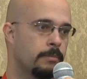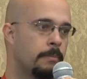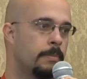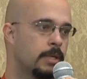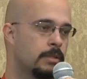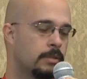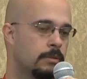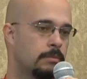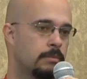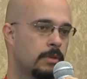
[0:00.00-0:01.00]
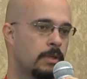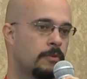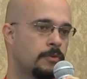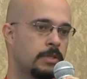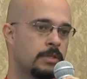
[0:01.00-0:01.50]
But
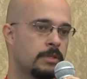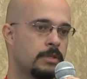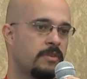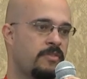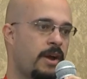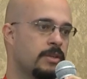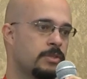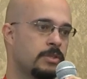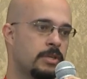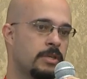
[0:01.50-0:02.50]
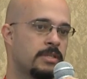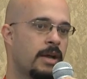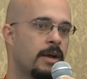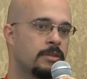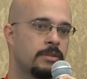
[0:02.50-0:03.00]
if this device is
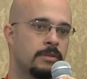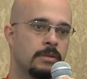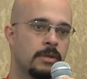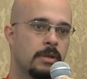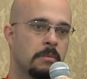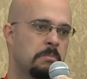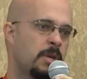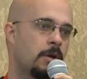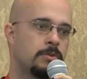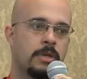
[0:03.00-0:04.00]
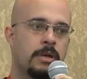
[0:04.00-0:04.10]
restarted because it